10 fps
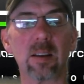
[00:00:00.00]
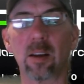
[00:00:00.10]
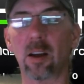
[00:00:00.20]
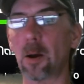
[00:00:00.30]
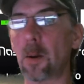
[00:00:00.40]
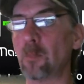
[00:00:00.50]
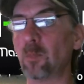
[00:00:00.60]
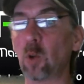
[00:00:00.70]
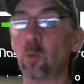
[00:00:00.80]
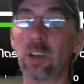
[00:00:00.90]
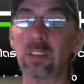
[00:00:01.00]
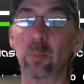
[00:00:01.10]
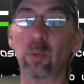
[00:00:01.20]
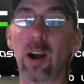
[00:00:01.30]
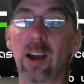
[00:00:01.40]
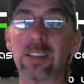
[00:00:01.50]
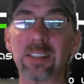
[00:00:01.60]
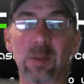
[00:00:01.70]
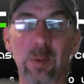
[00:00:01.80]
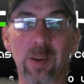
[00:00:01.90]
Um, you'd be surprised
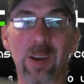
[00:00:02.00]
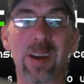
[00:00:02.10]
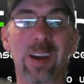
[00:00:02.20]
some of the